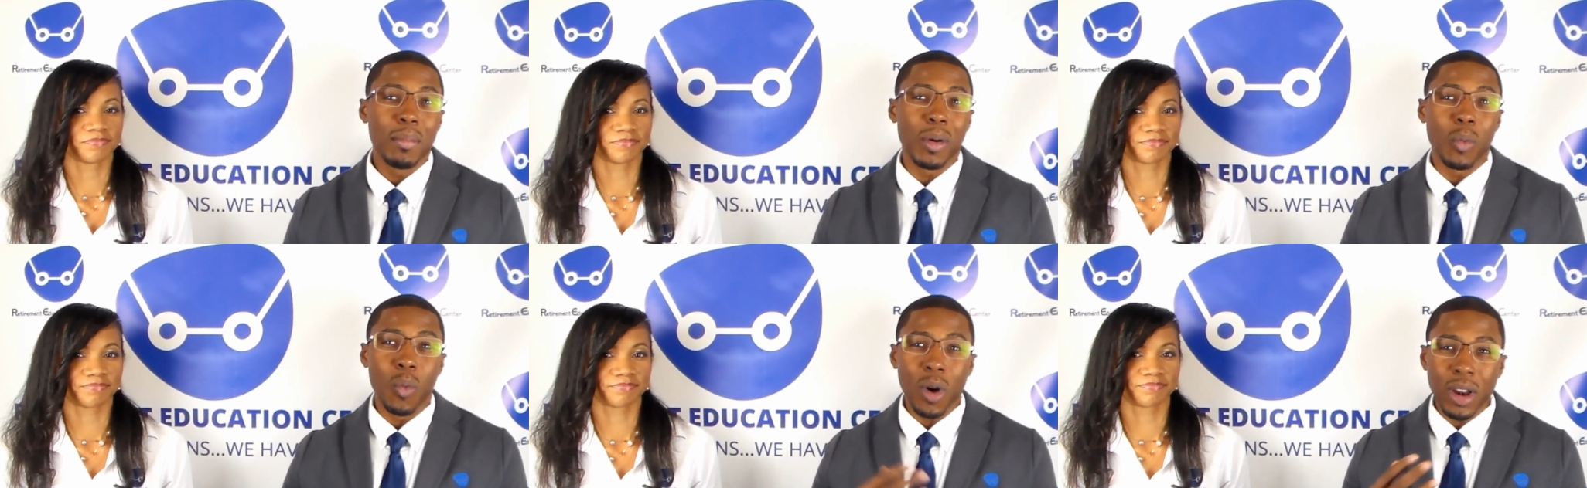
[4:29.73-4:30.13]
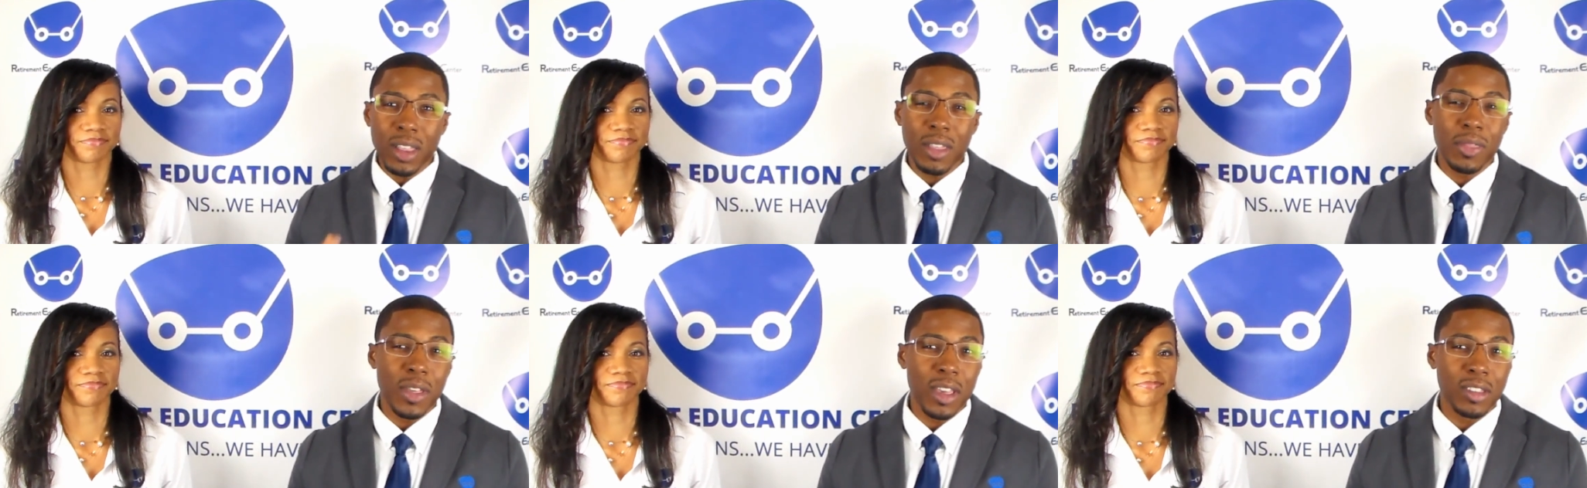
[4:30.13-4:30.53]
Speaker 1: But
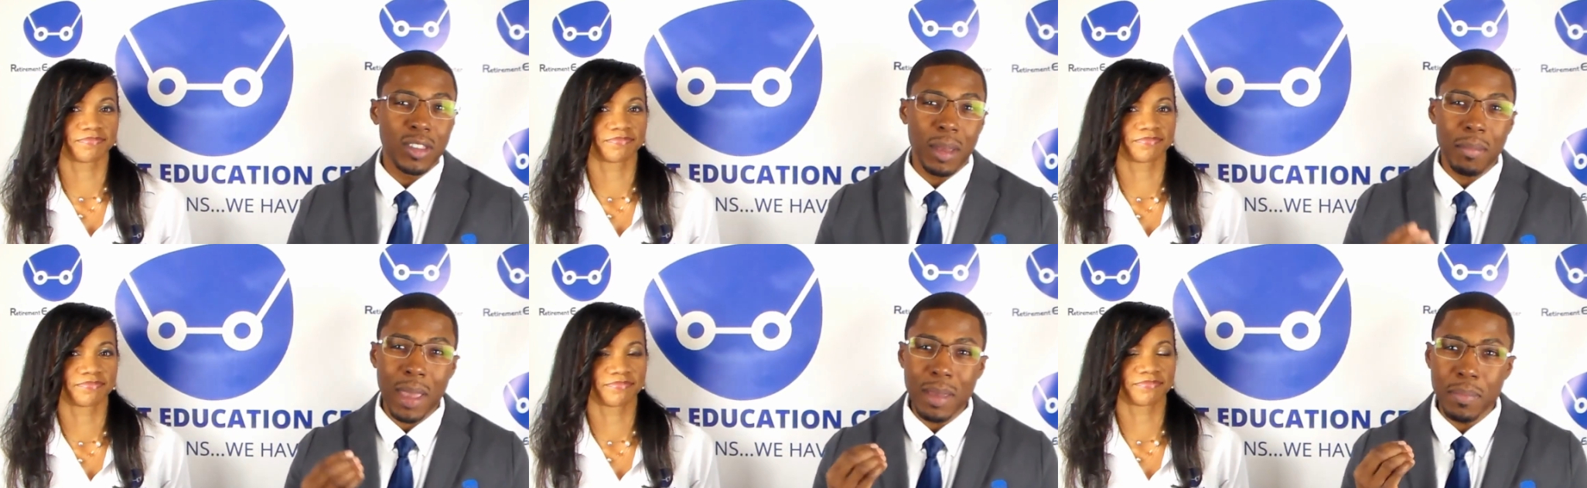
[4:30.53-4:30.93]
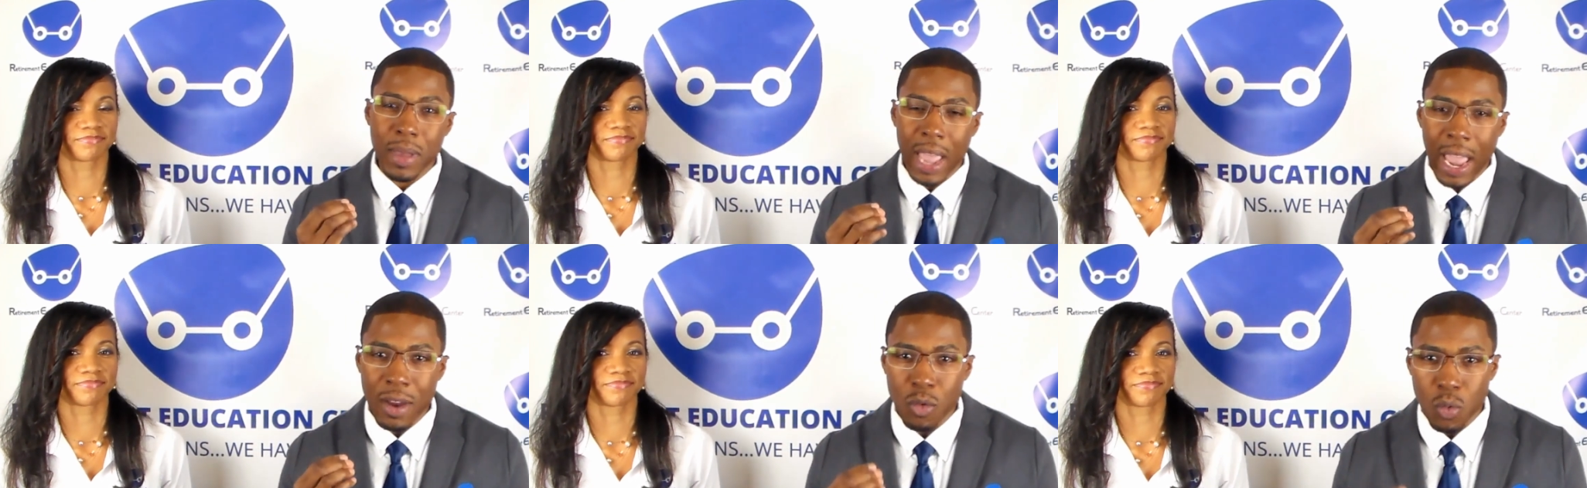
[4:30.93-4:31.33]
one of the things that may
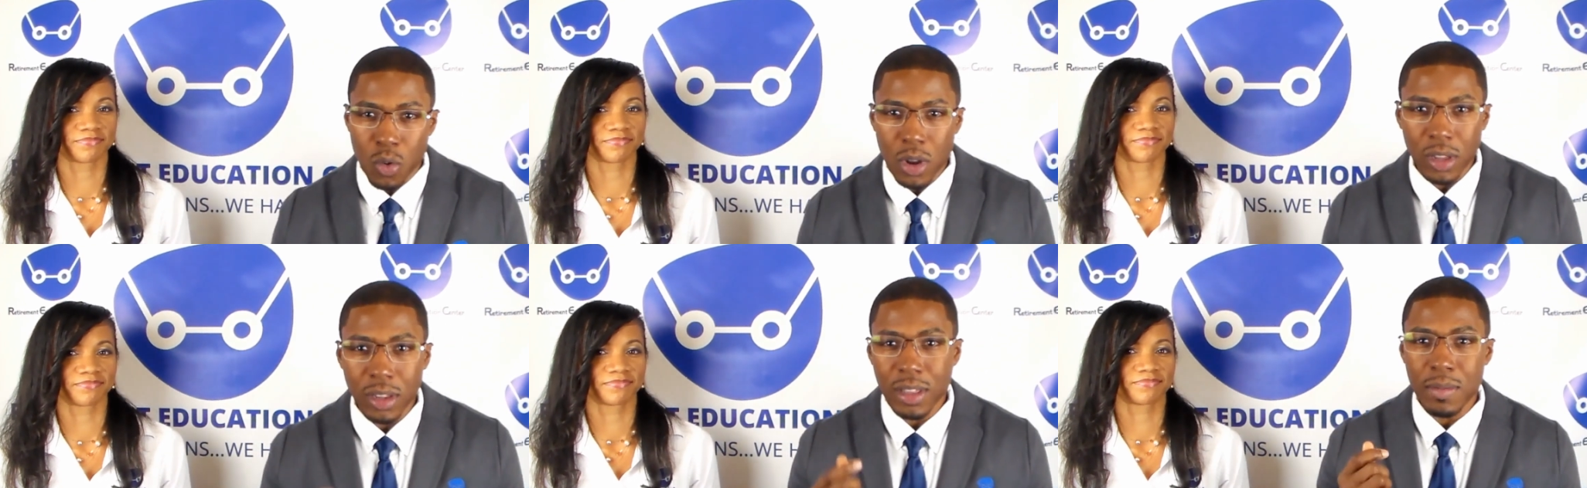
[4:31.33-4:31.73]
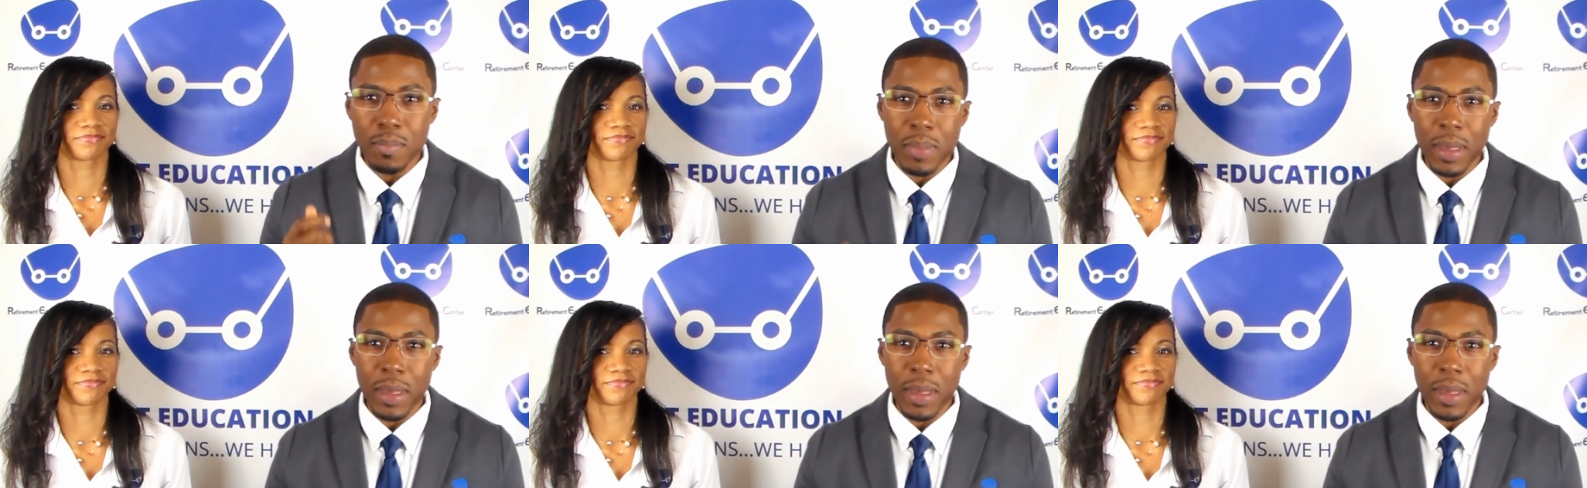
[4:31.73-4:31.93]
be a really